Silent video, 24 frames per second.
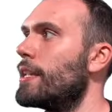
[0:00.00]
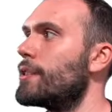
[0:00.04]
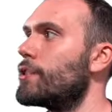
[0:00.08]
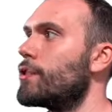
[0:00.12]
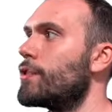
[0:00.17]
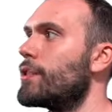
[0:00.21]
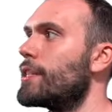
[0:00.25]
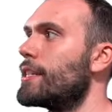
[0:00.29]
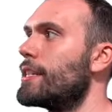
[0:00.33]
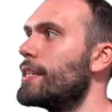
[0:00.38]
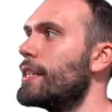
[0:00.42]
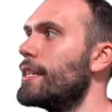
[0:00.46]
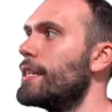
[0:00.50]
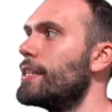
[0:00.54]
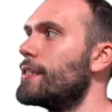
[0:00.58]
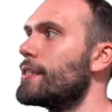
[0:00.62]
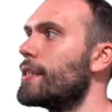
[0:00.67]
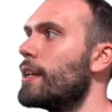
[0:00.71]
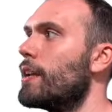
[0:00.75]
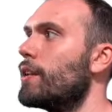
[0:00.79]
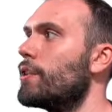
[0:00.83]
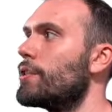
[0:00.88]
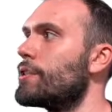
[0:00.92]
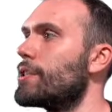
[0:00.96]
And so the T
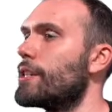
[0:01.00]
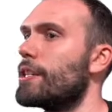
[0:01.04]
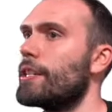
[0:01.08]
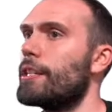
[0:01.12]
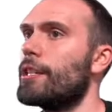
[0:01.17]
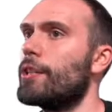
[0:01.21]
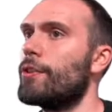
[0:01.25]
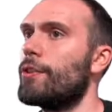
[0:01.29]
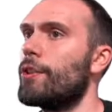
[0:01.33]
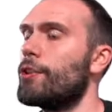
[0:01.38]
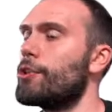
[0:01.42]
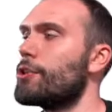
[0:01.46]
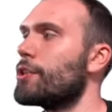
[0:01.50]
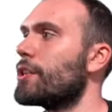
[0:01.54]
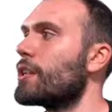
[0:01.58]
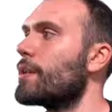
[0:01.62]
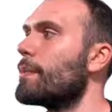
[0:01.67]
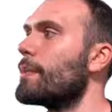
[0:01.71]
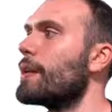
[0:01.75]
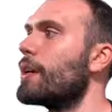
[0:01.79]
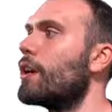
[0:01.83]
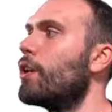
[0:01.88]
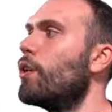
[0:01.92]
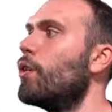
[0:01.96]
cells in here, there's going to
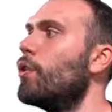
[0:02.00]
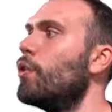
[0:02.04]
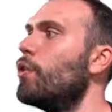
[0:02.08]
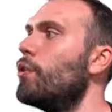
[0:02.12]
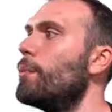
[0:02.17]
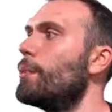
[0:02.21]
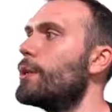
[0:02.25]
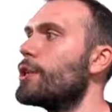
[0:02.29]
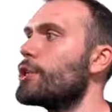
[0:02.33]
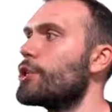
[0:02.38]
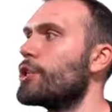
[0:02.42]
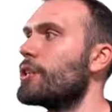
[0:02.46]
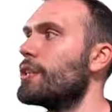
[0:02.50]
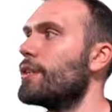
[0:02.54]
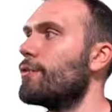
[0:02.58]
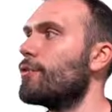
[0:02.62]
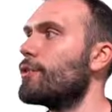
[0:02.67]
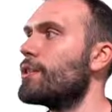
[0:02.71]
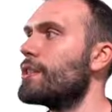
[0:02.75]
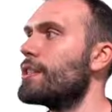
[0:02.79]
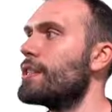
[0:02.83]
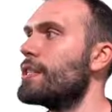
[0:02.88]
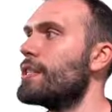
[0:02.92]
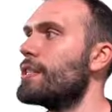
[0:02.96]
be a whole bunch of
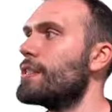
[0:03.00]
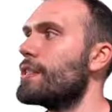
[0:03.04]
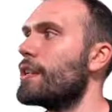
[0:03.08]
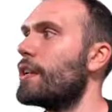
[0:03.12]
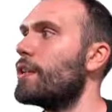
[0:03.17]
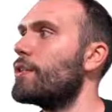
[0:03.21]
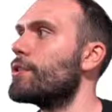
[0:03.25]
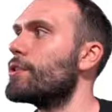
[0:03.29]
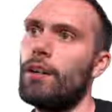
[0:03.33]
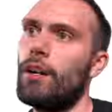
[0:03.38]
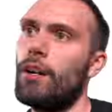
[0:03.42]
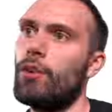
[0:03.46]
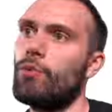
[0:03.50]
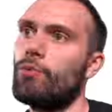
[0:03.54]
different T cells.